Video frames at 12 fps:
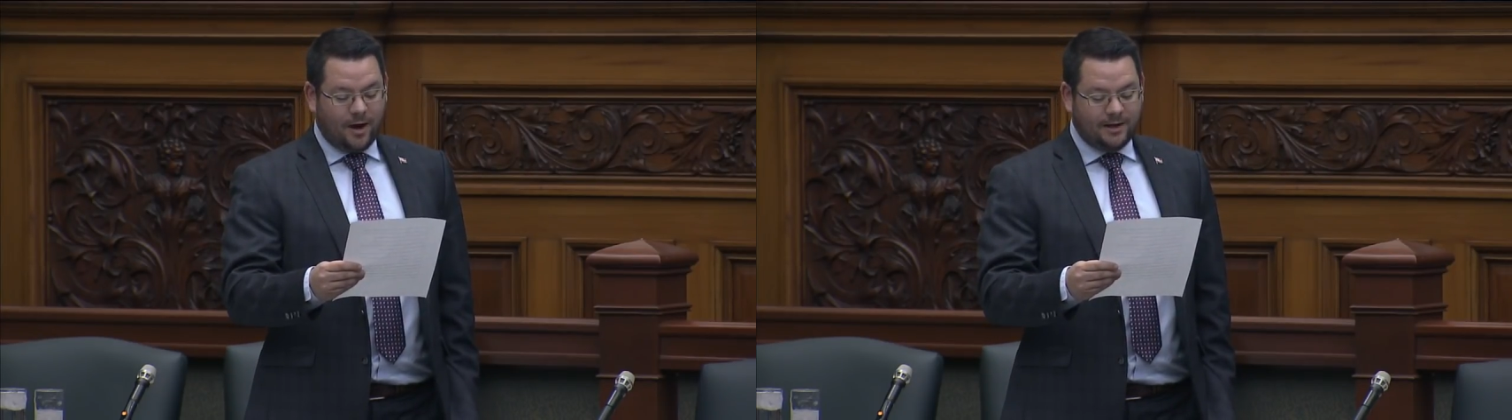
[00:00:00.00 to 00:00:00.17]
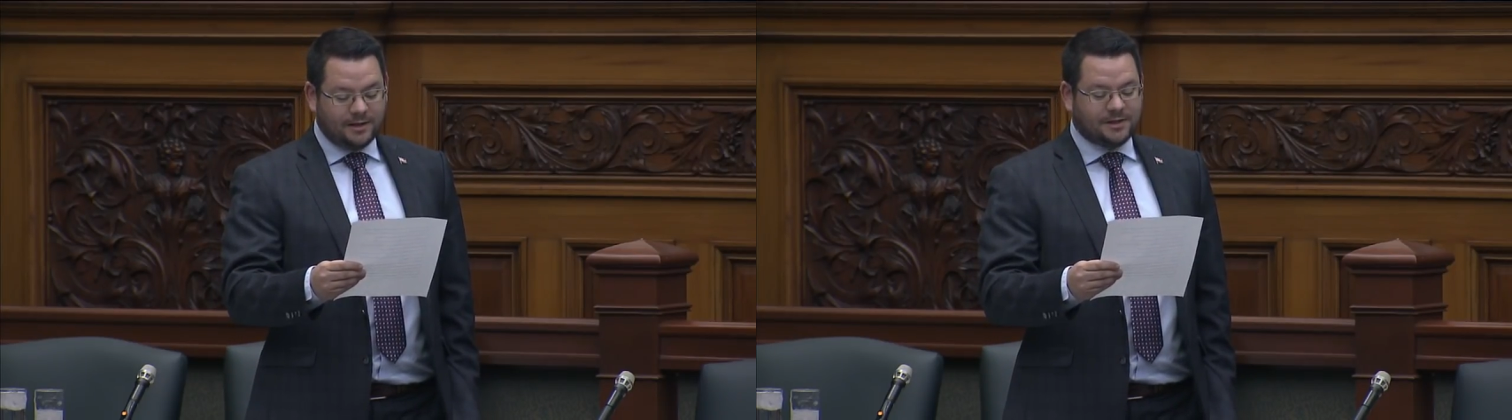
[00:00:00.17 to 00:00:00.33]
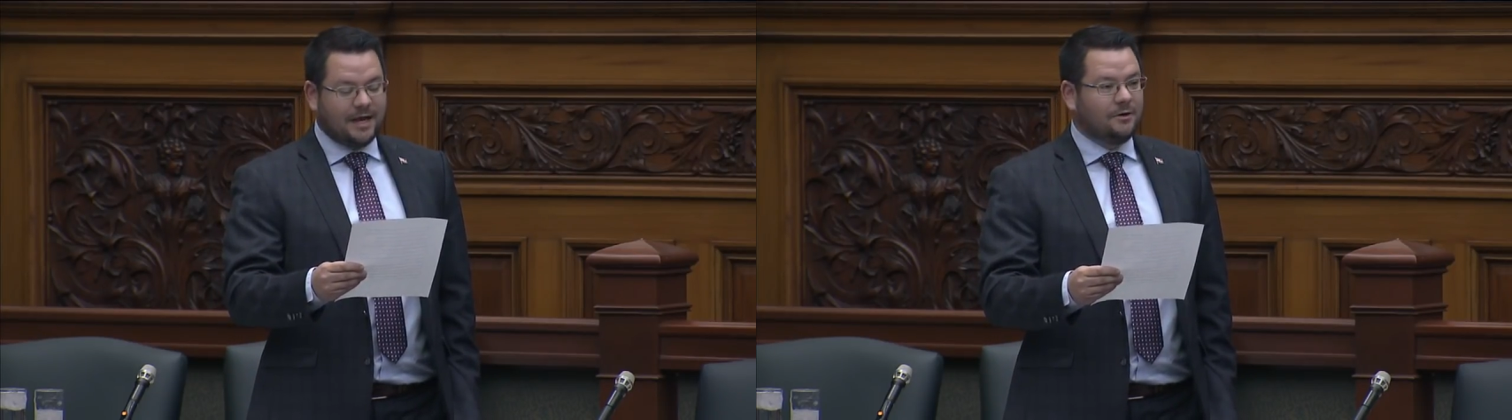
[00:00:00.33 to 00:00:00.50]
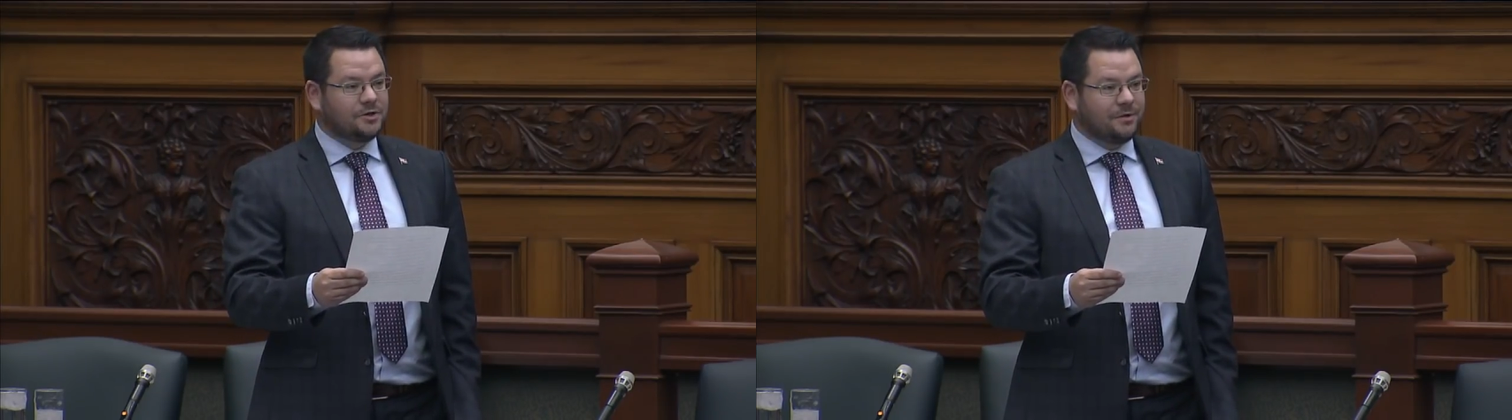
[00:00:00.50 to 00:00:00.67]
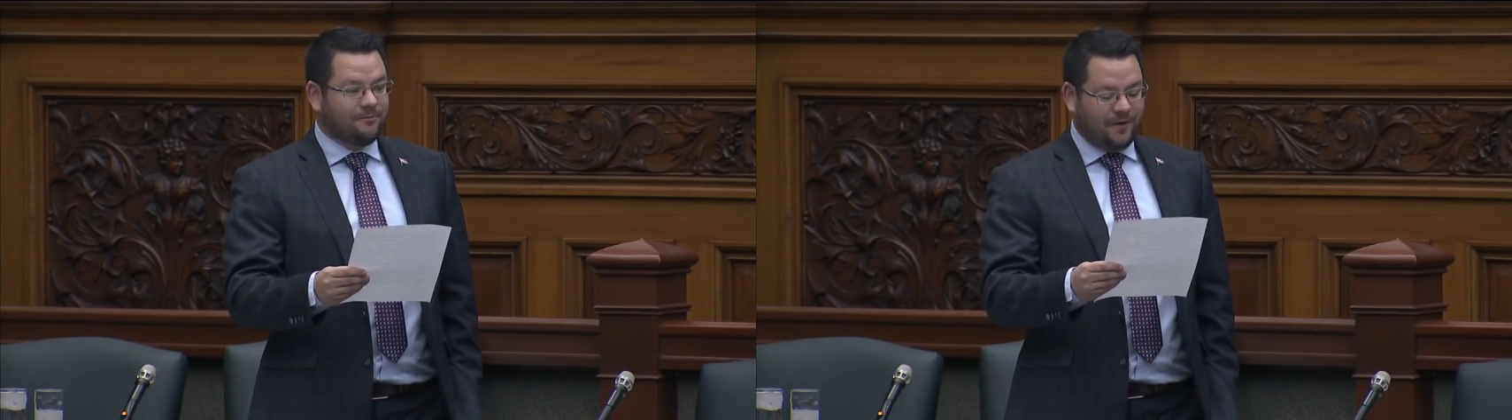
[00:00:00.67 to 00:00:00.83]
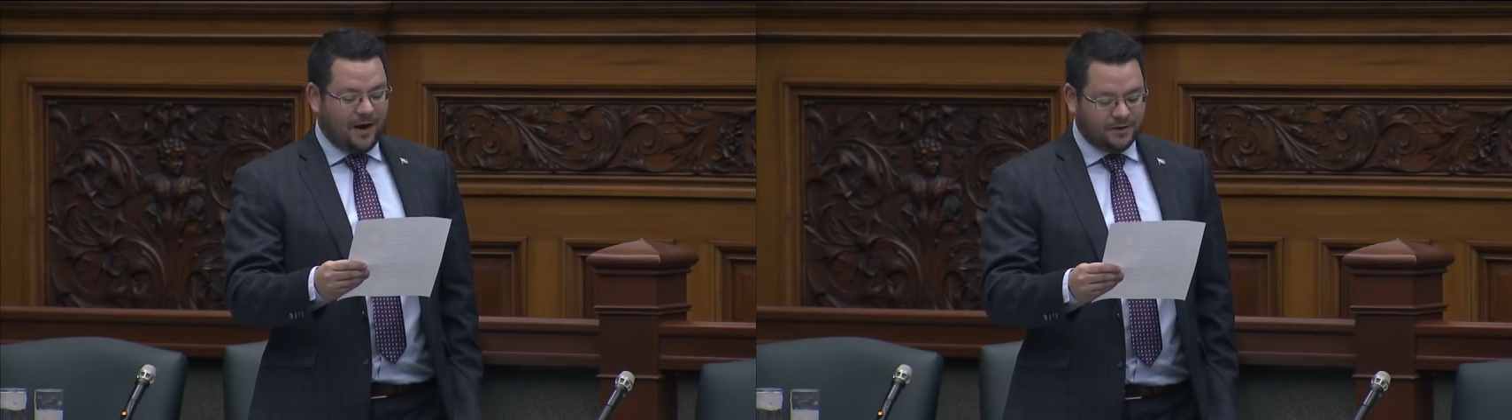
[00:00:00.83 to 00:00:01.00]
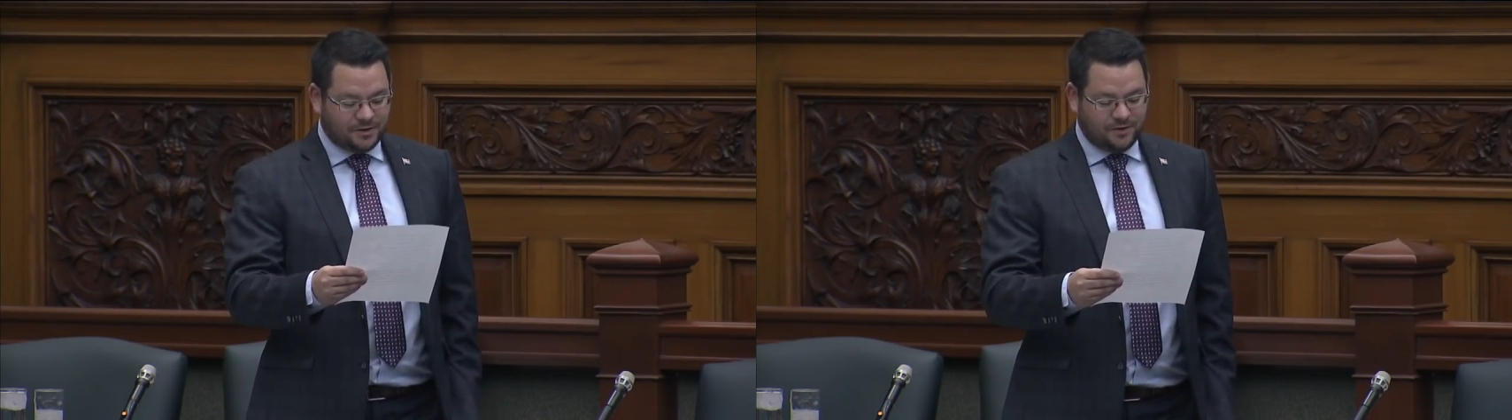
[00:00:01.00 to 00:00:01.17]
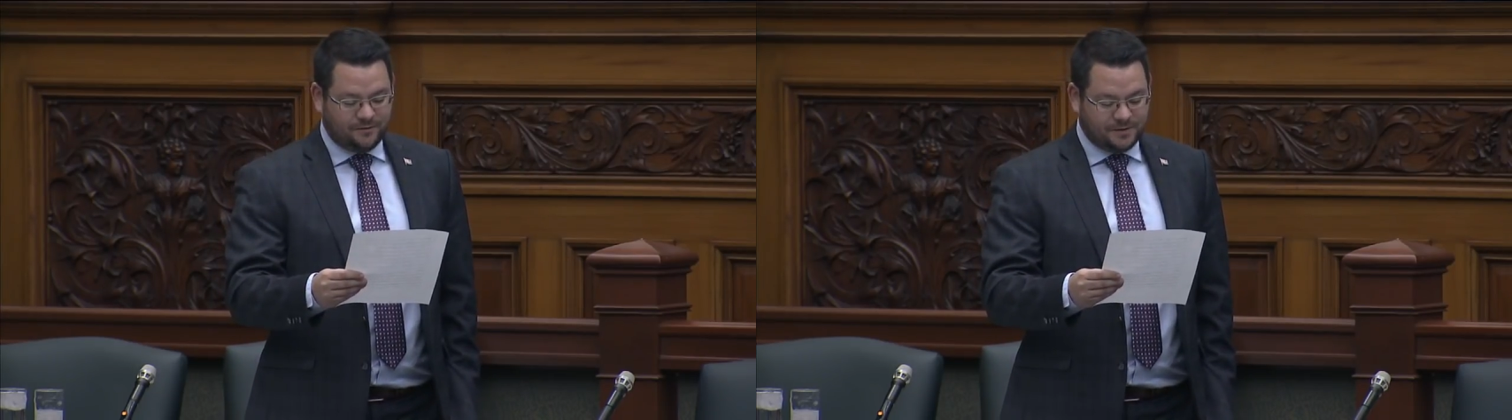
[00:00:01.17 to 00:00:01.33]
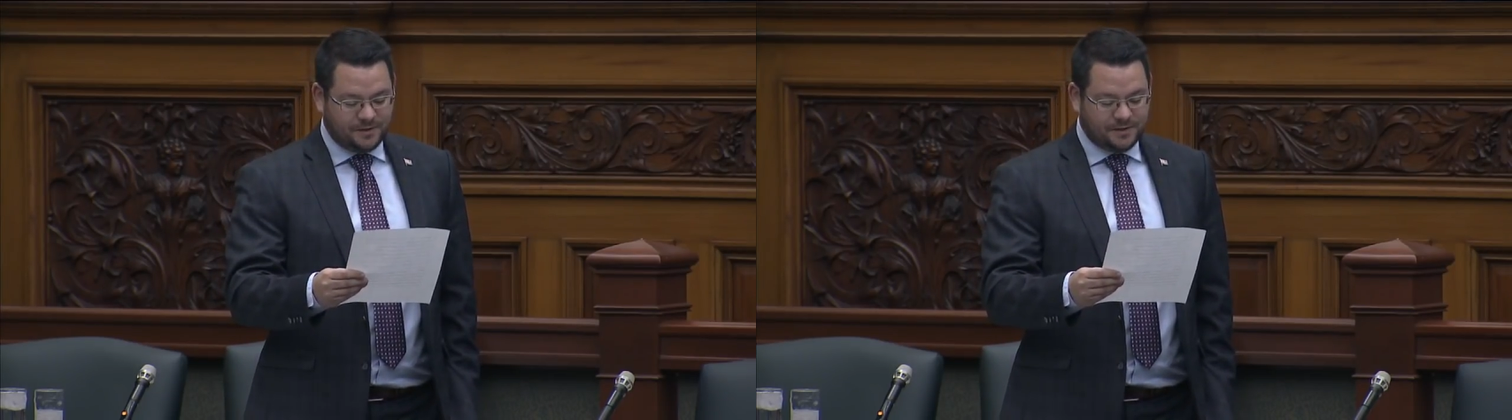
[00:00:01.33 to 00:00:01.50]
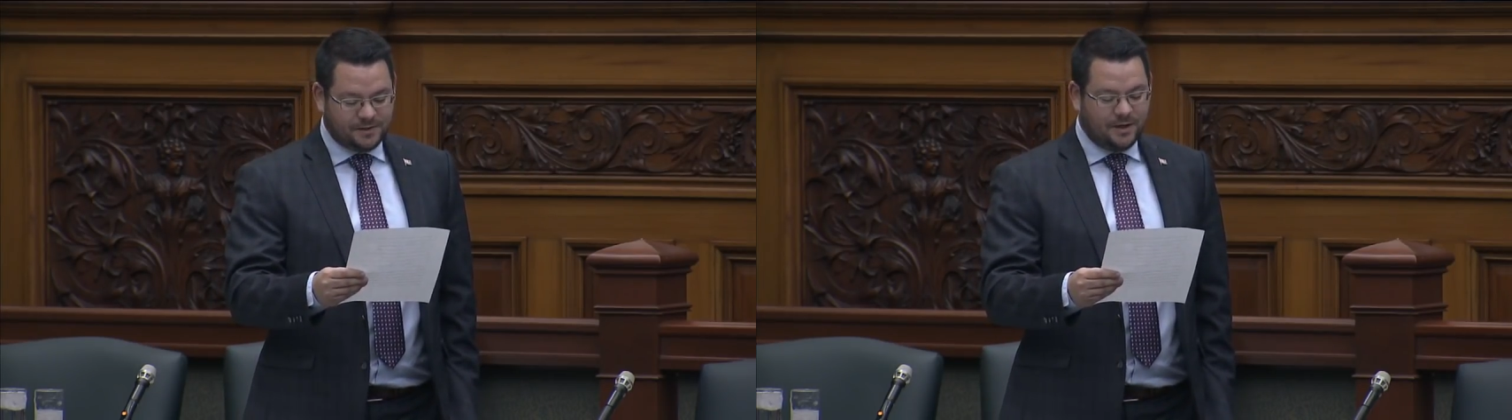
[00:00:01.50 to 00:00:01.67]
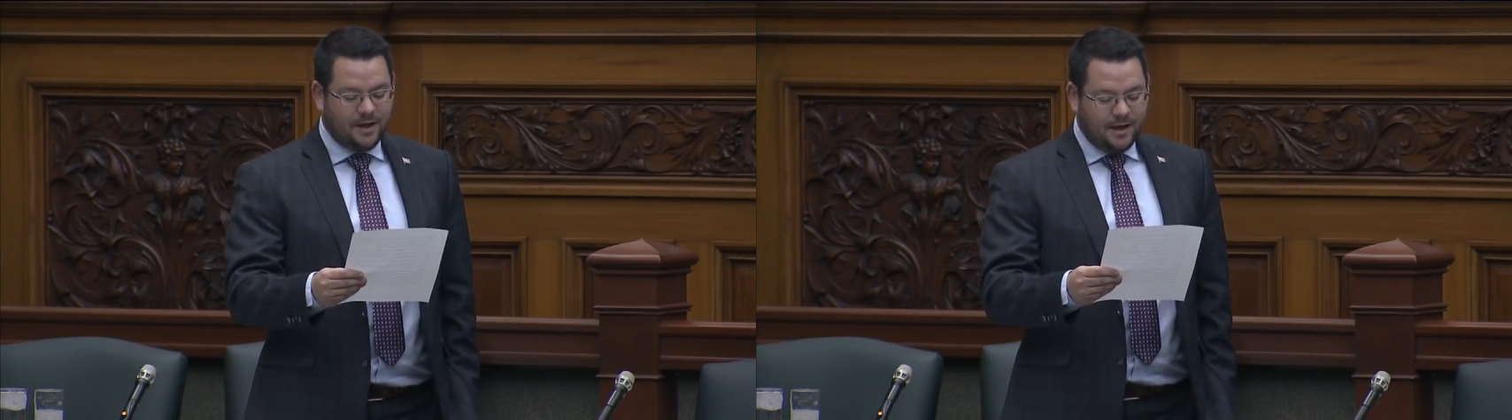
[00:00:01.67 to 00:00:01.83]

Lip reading: Township Fire Services.